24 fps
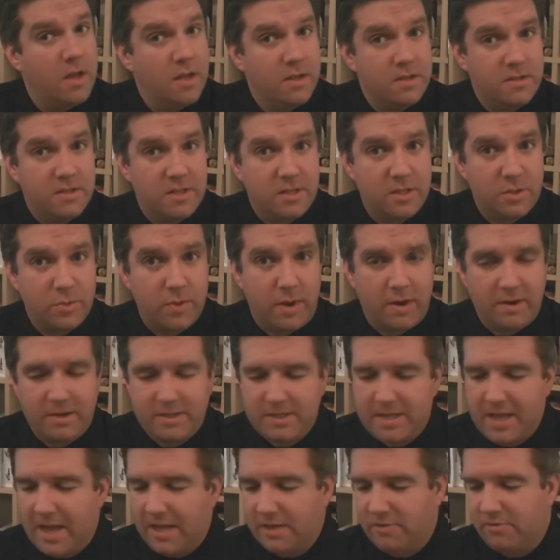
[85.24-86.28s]
So this is where it
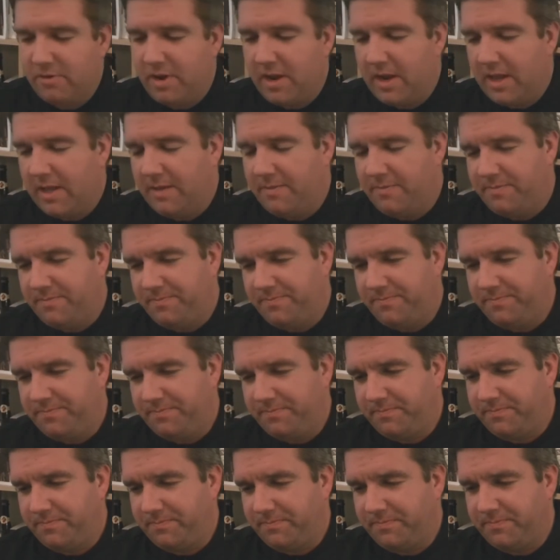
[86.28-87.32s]
starts, really.
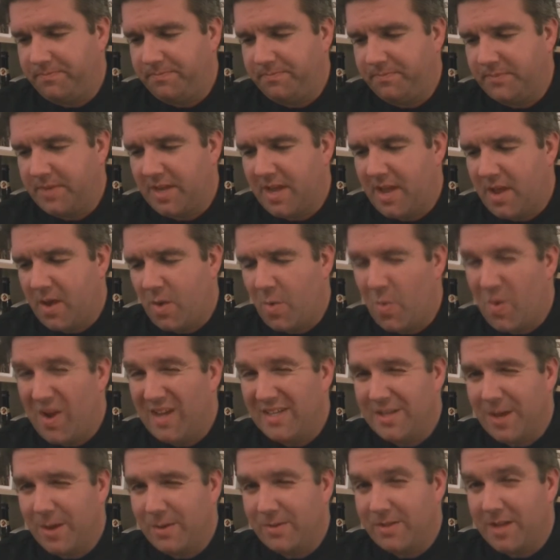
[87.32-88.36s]

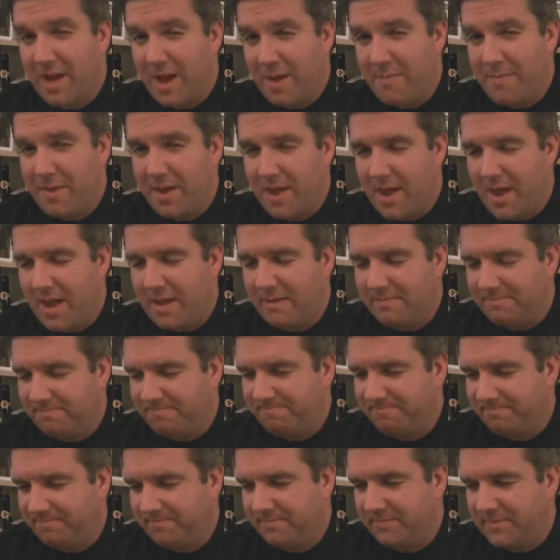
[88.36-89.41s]
West Coast IPA.
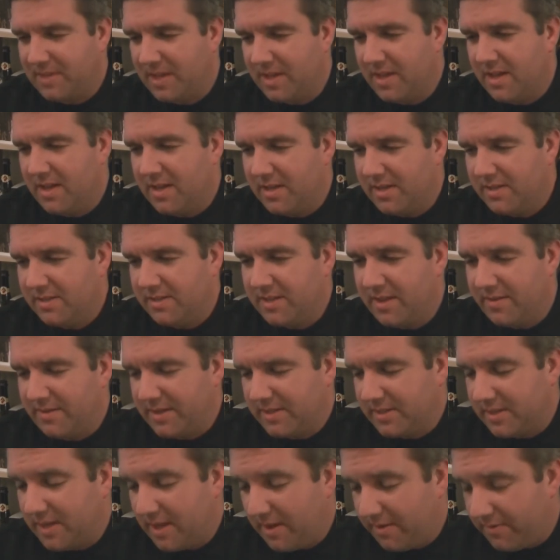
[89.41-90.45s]
Let's give it a
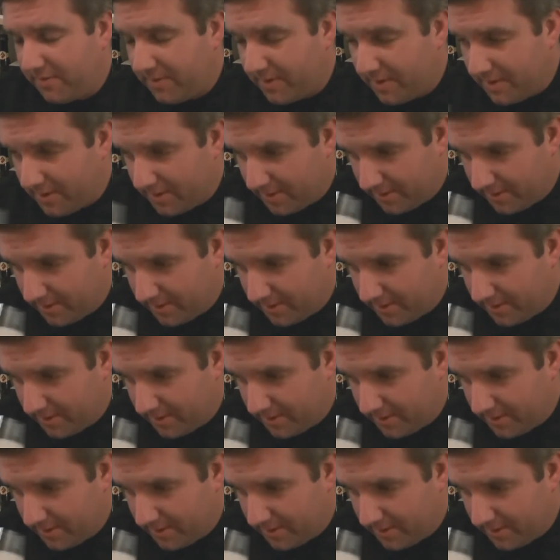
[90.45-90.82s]
sniff.